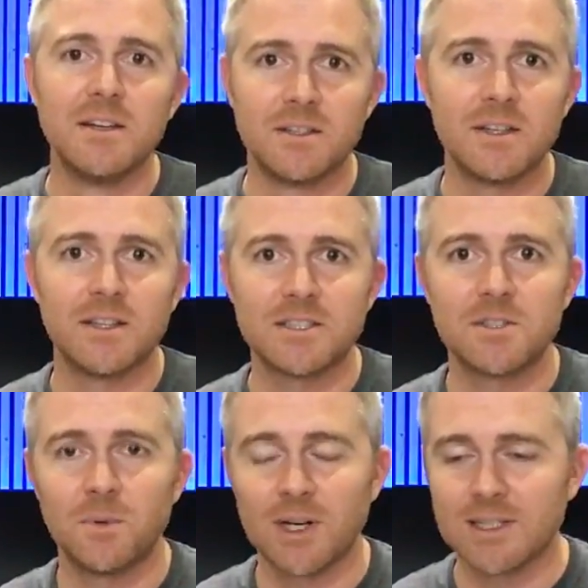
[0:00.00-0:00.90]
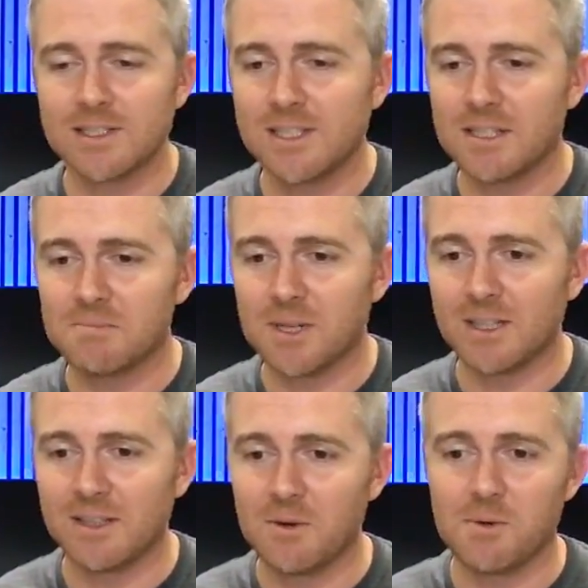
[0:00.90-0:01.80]
unless you wanted to see it. But
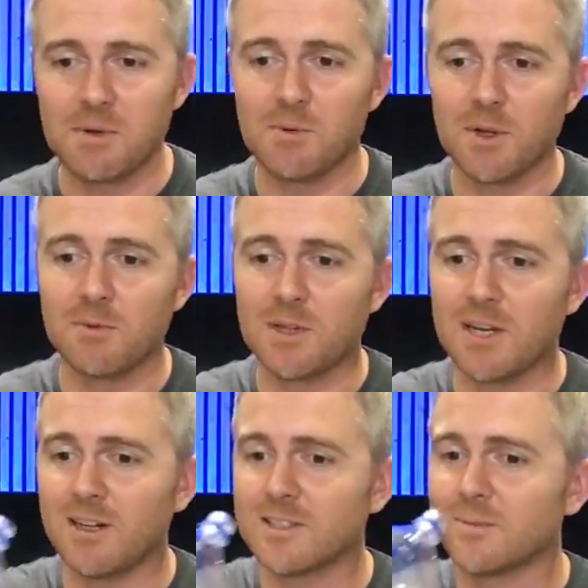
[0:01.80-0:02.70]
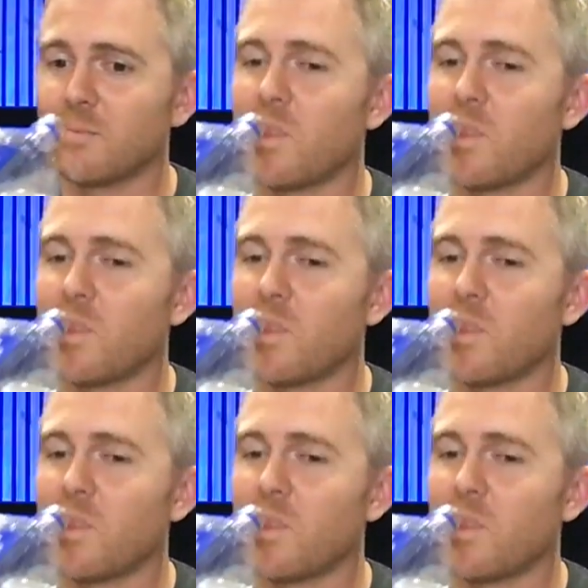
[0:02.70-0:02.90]
it would be really, really awesome.